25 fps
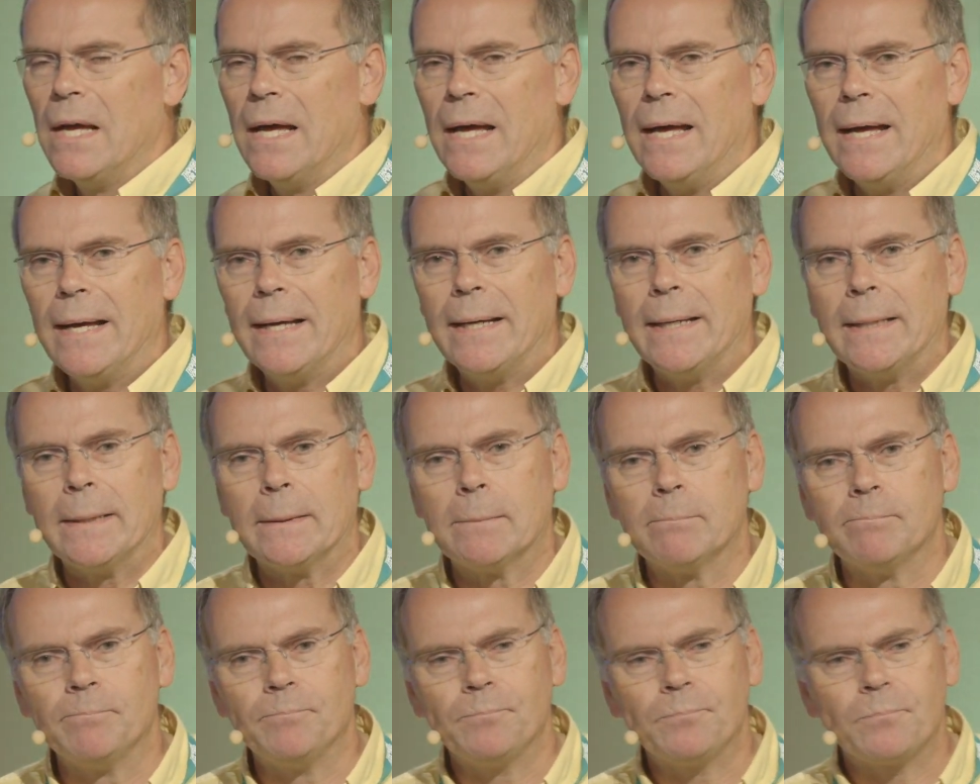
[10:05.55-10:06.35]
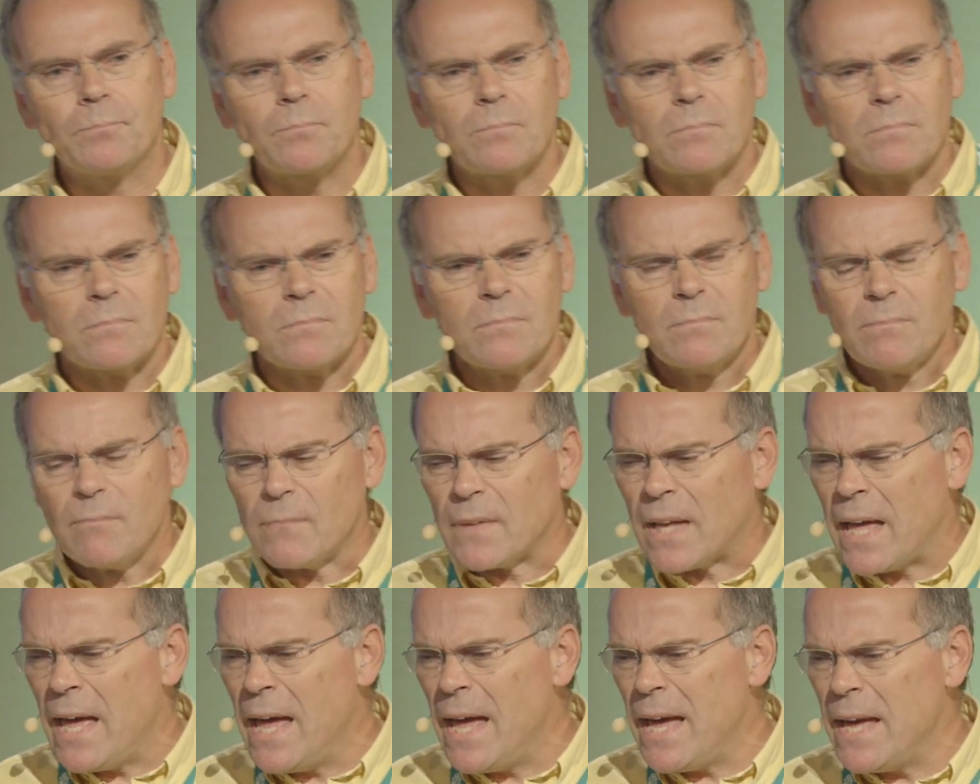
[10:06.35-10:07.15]
Um,
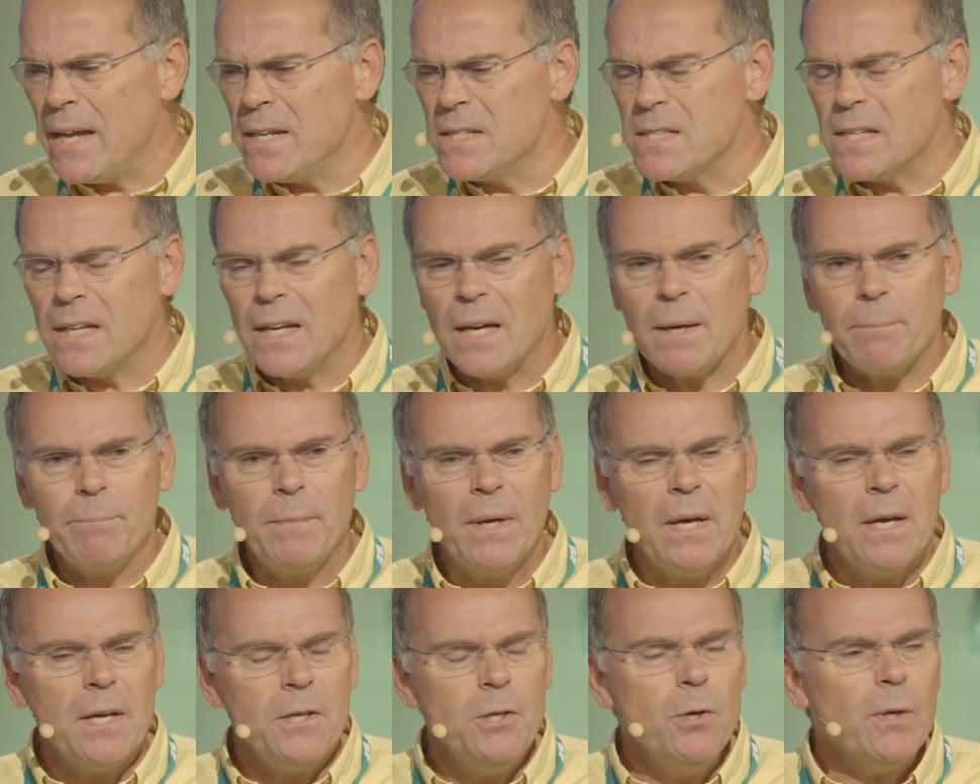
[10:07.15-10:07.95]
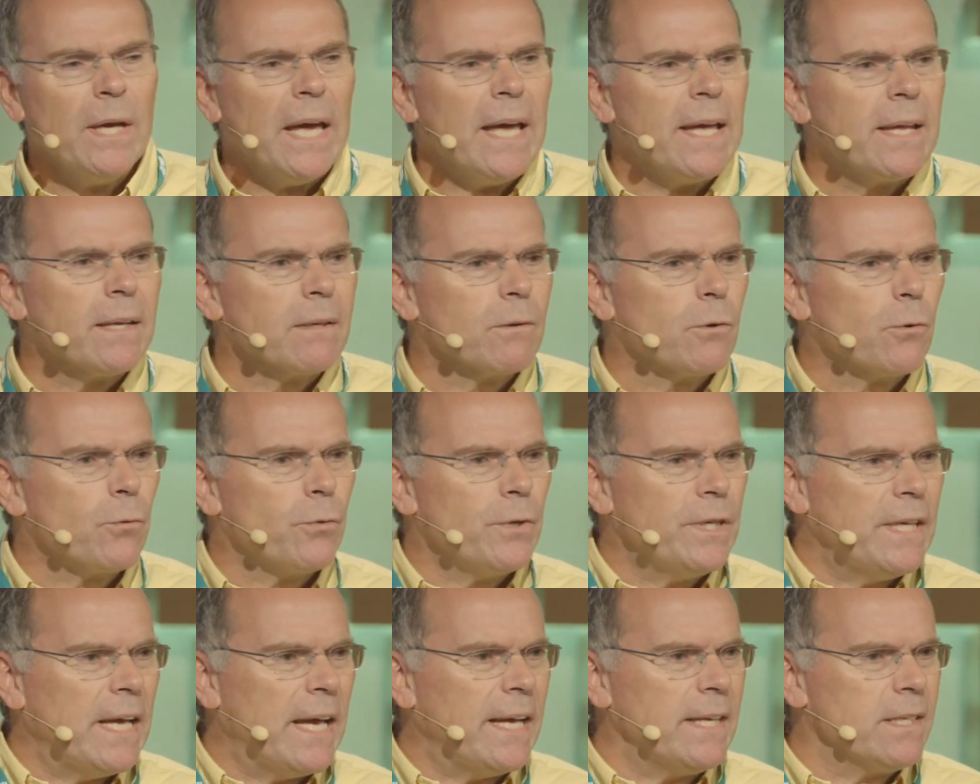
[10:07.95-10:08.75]
and um, you can
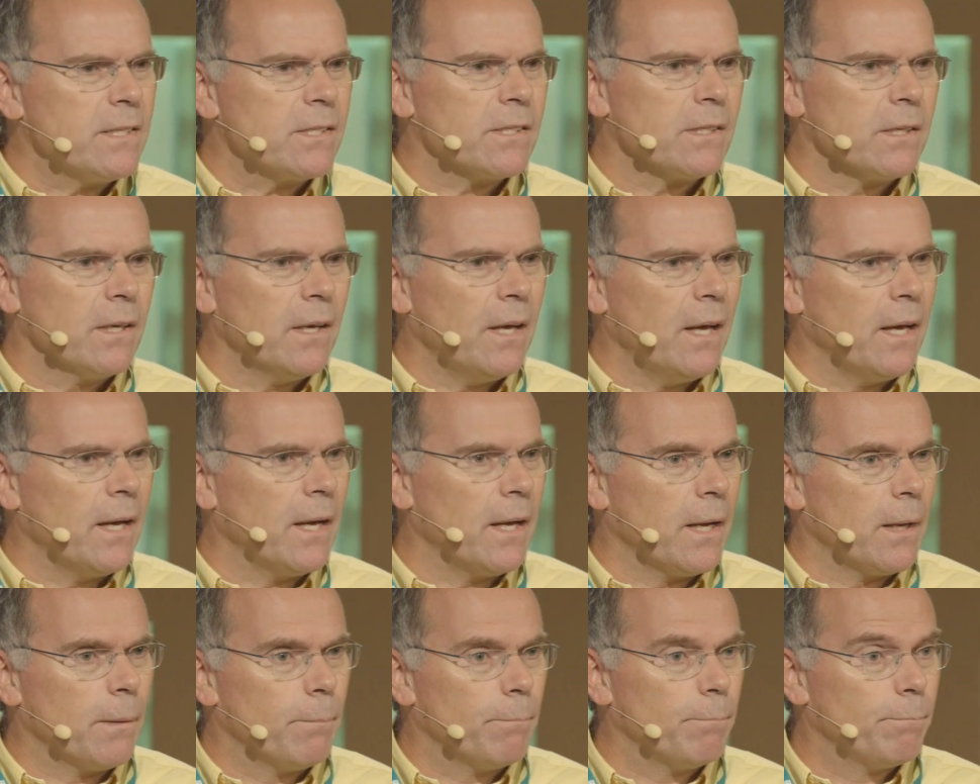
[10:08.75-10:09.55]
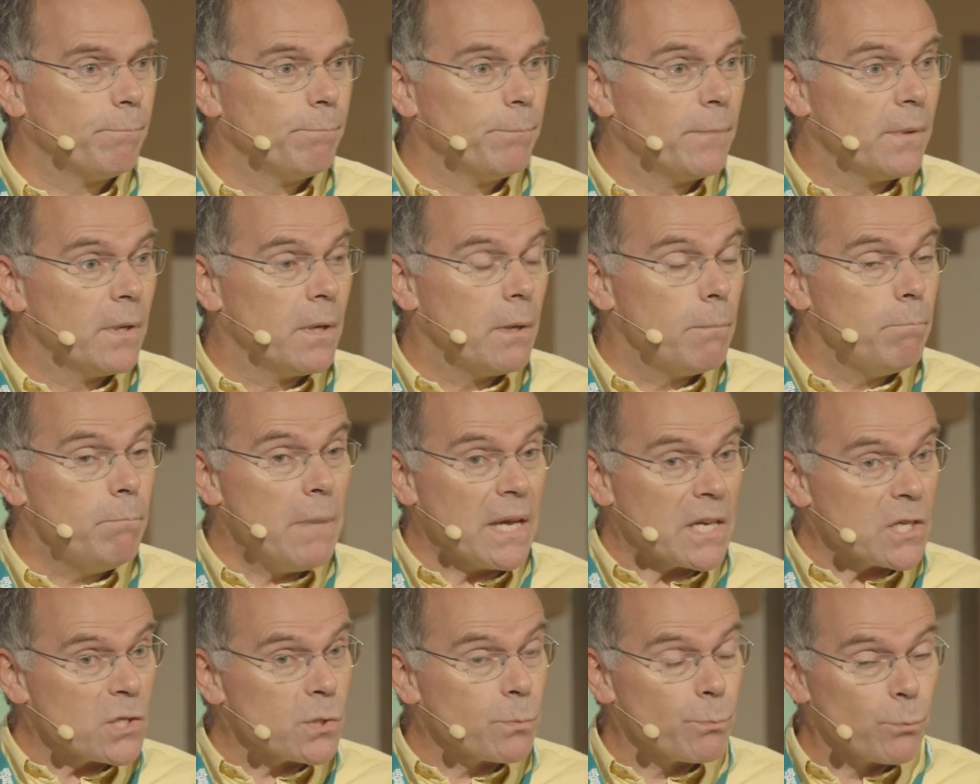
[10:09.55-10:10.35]
create um,
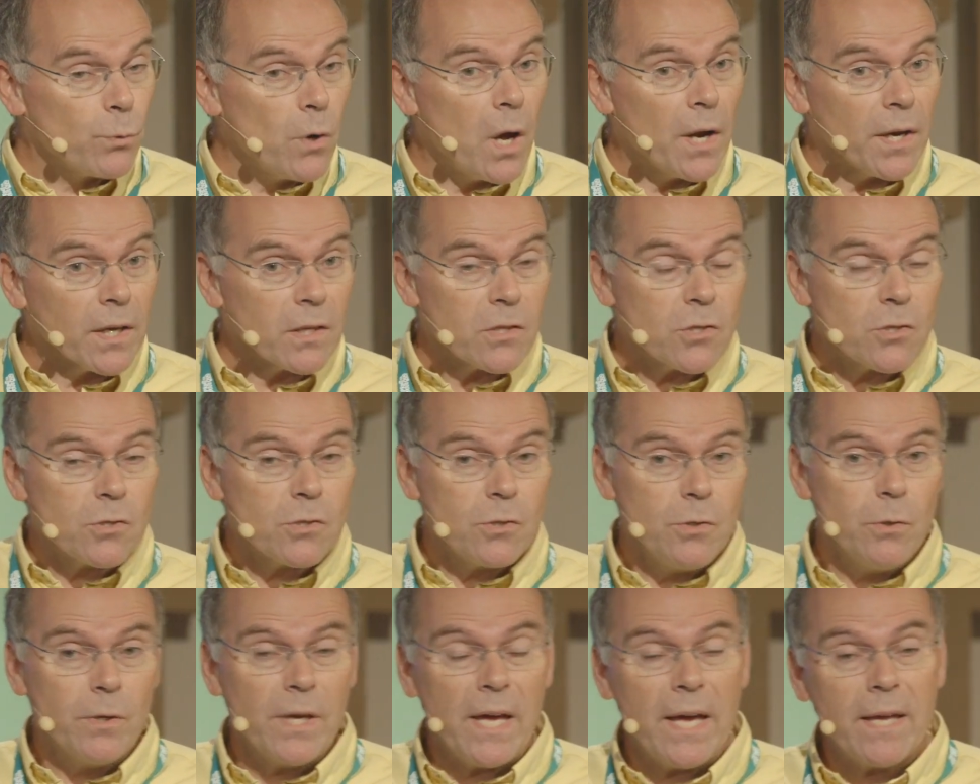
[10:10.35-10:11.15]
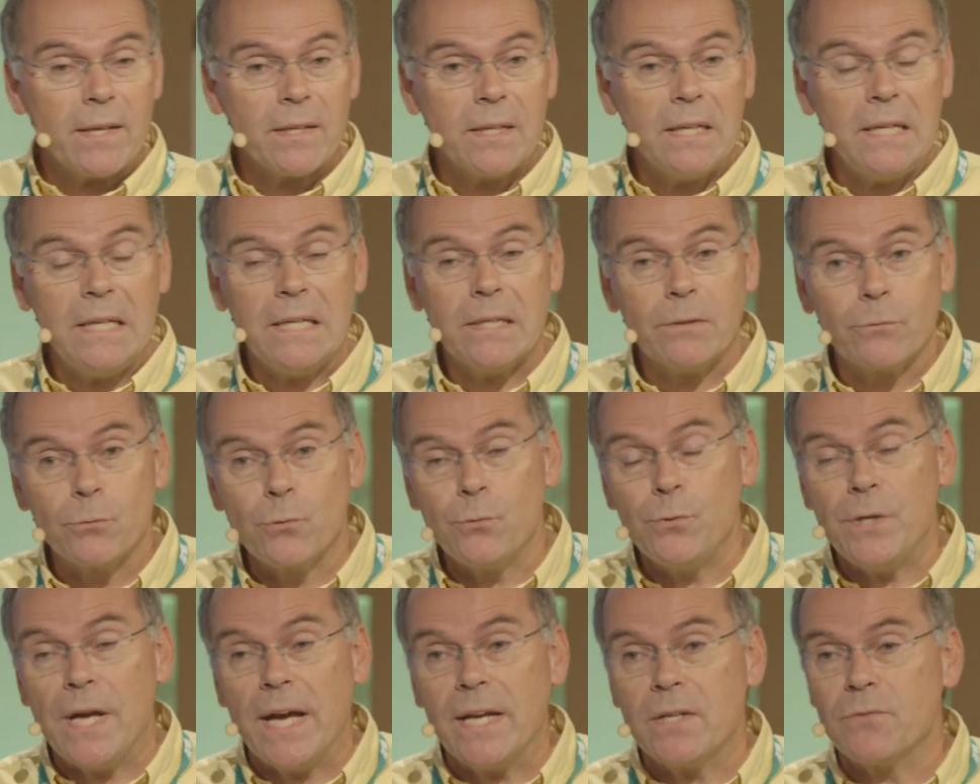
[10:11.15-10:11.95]
mixed products. You can
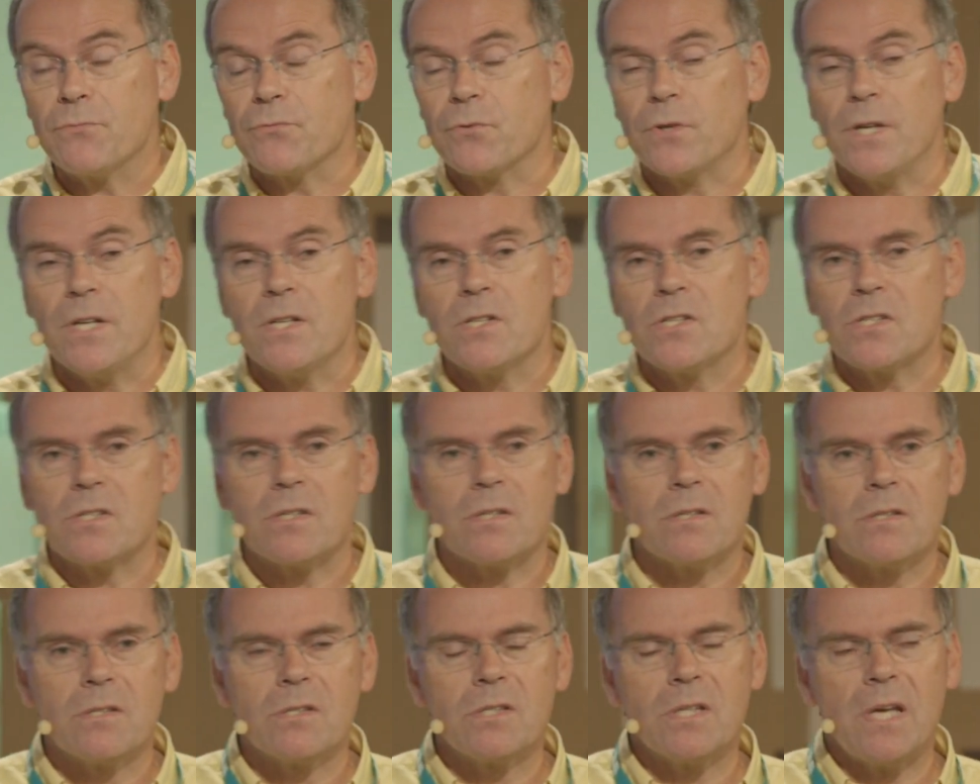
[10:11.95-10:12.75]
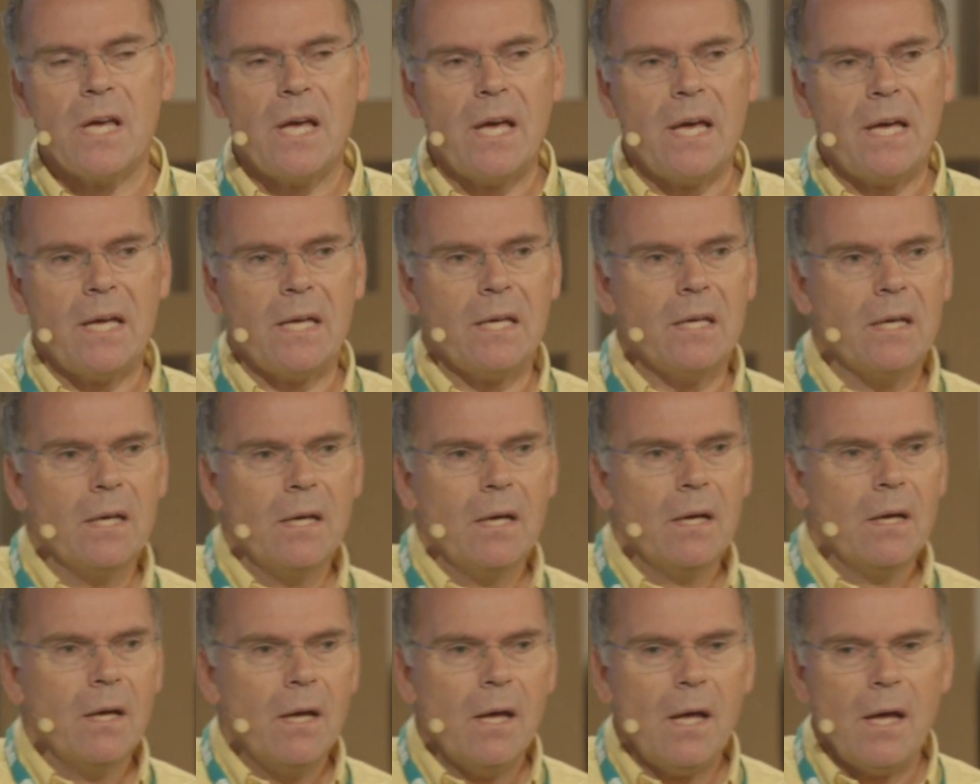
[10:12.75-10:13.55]
create, for instance, a
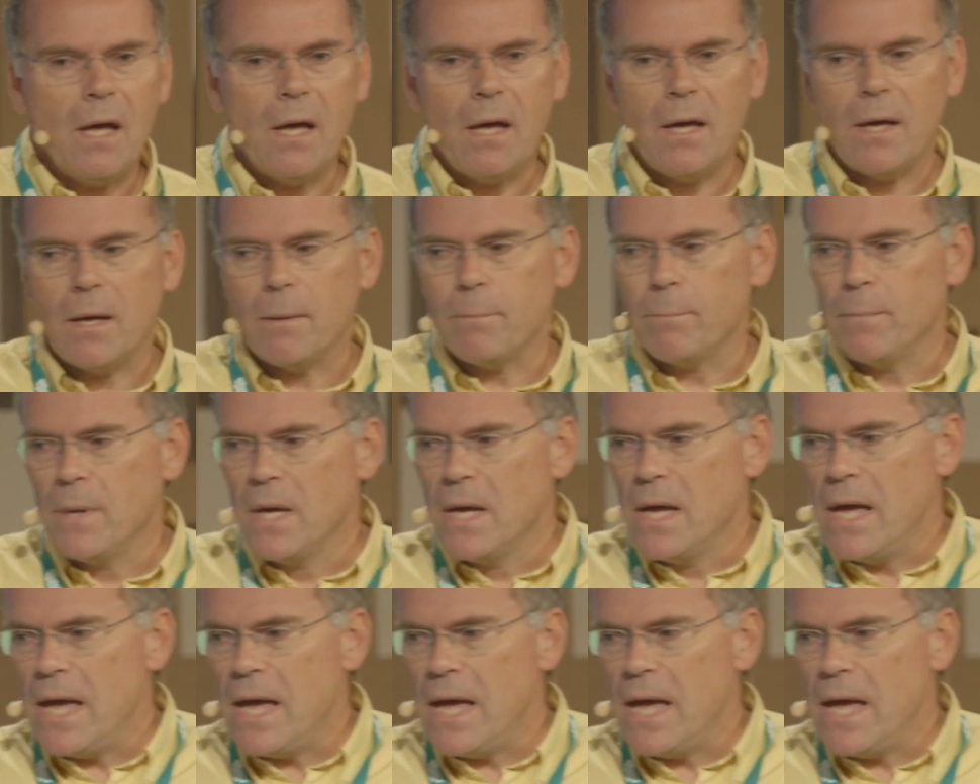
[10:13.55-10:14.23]
um,